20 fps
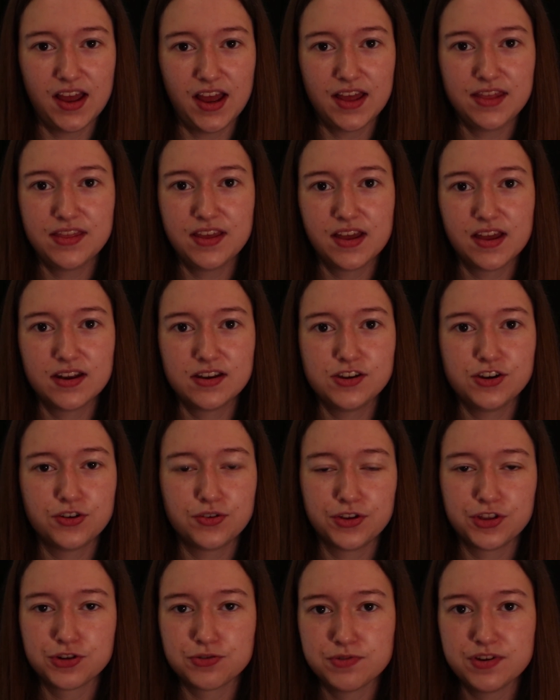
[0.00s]
And then,
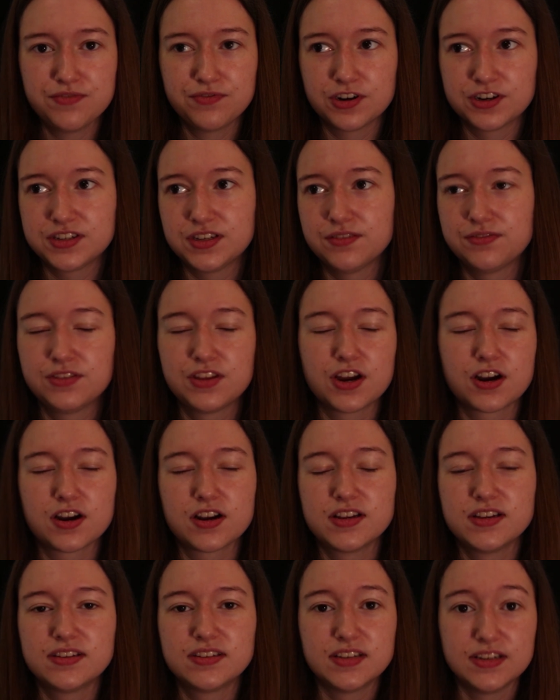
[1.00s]
on the reverse, if there
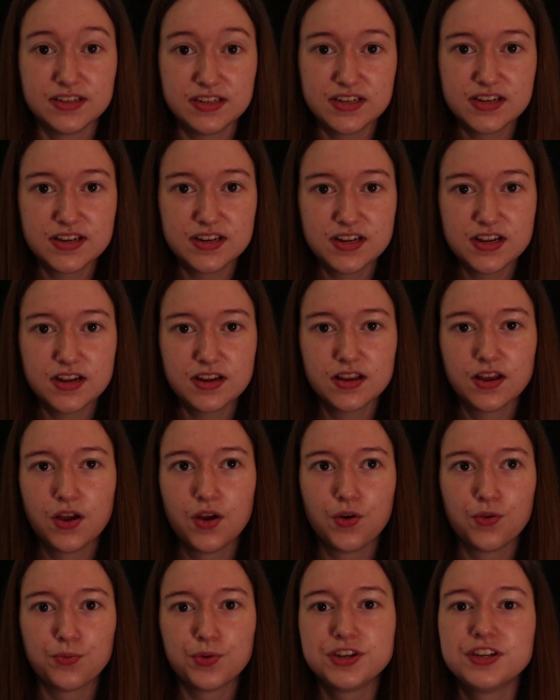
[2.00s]
is a deity,
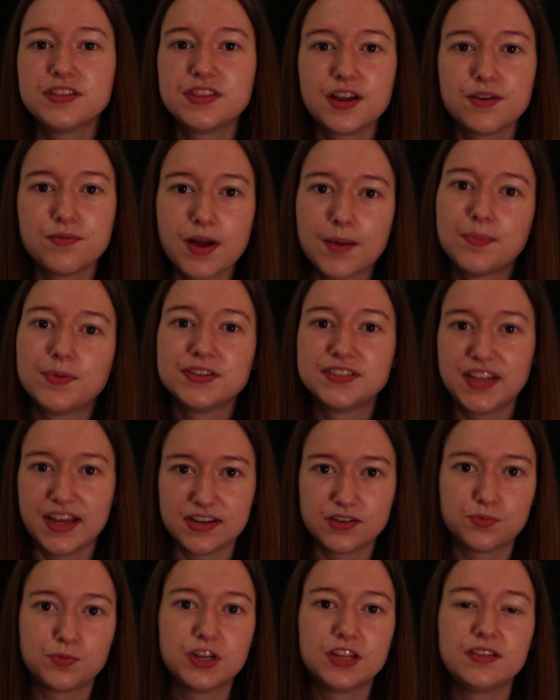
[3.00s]
what did they
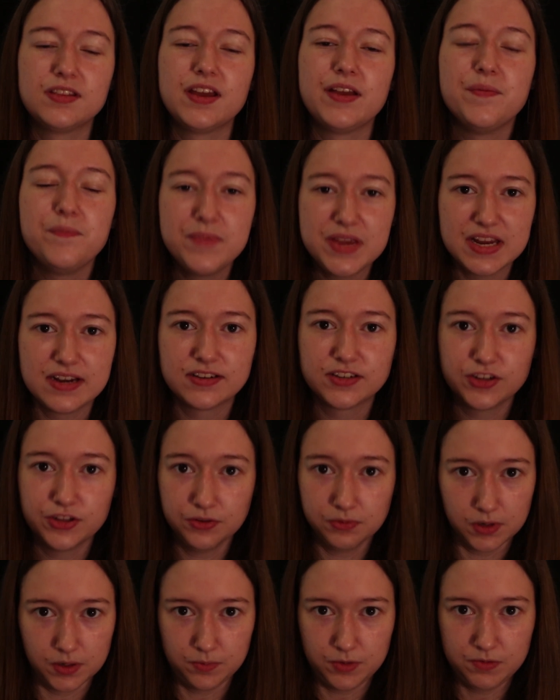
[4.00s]
represent? What did they mean to
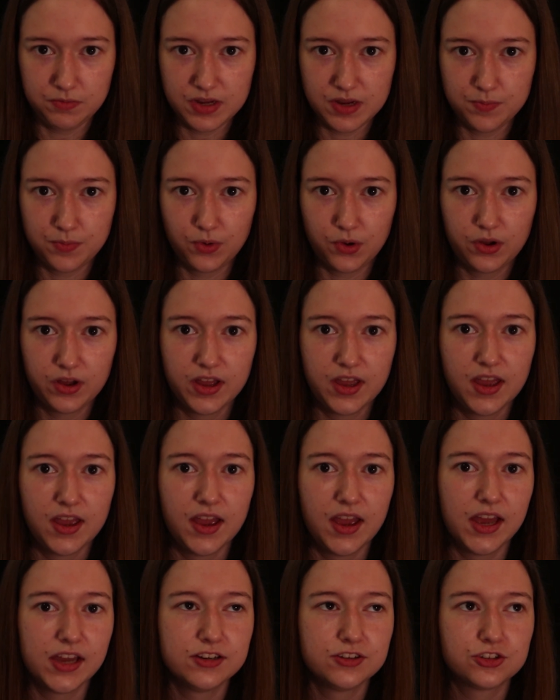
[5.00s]
the Roman people?
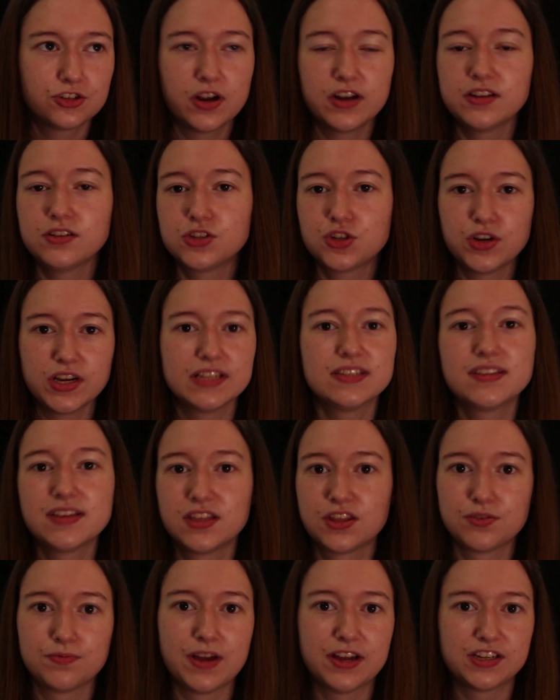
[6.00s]
And try to
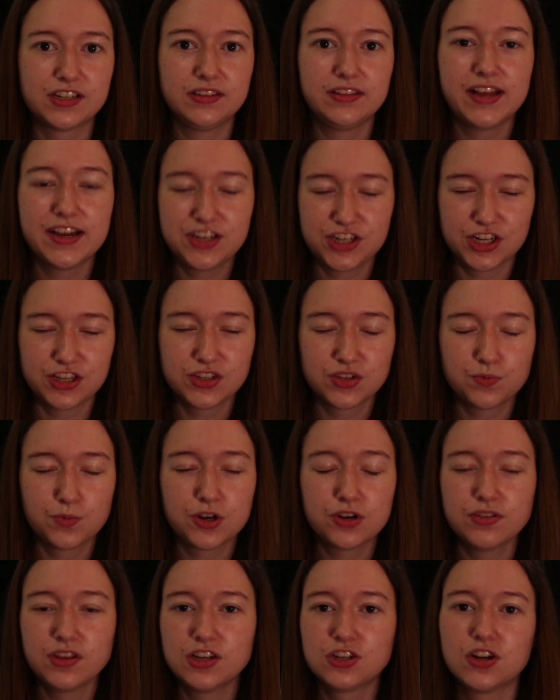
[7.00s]
translate the legends.
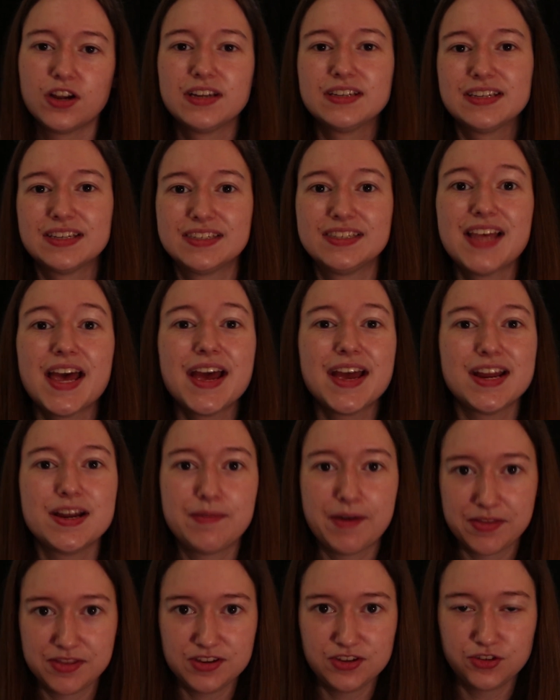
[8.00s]
What are they trying to say
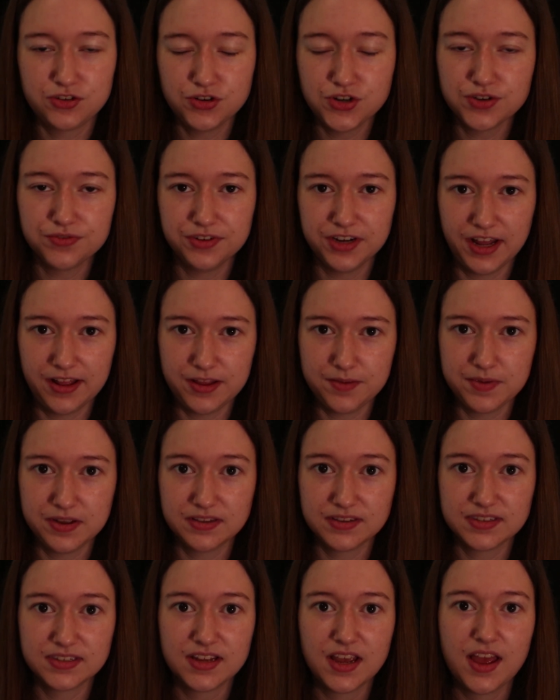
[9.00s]
about these 2 different
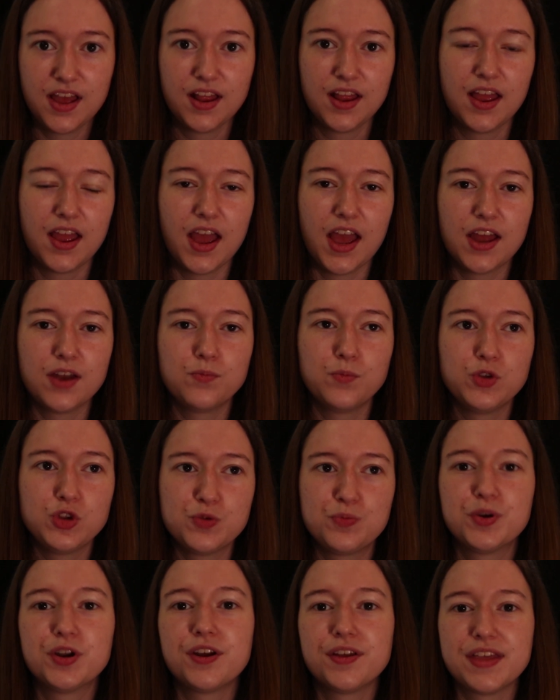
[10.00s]
elements? And when
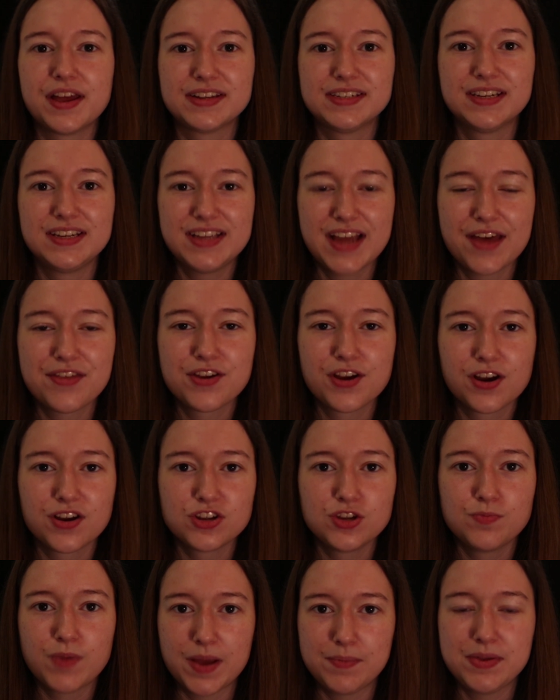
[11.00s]
you put all that together,
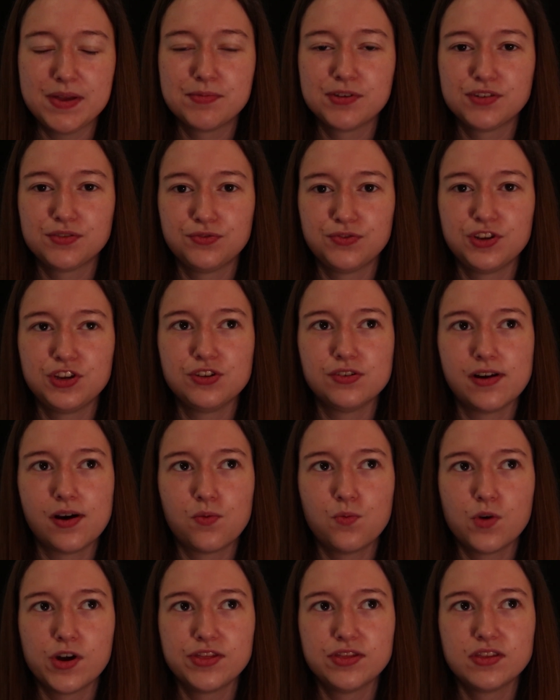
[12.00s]
you might be able to figure
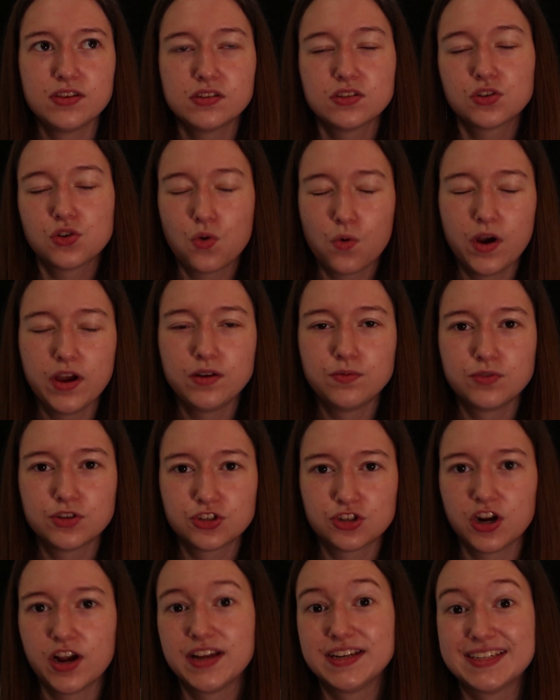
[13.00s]
out what this coin was
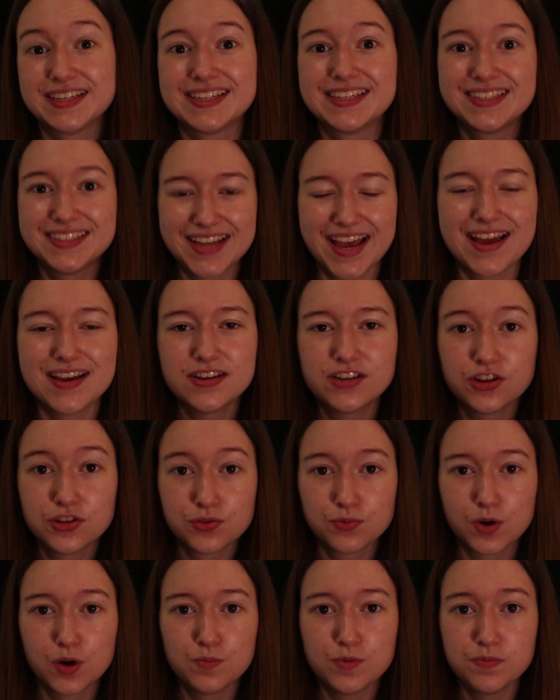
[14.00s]
trying to say to
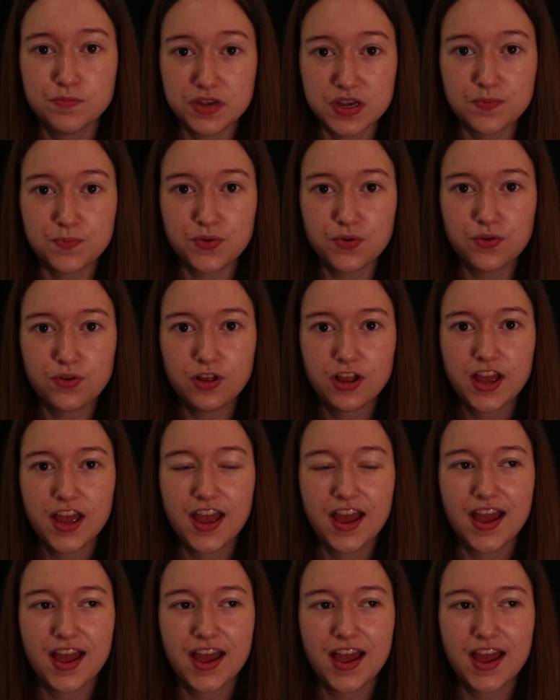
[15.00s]
the Roman people.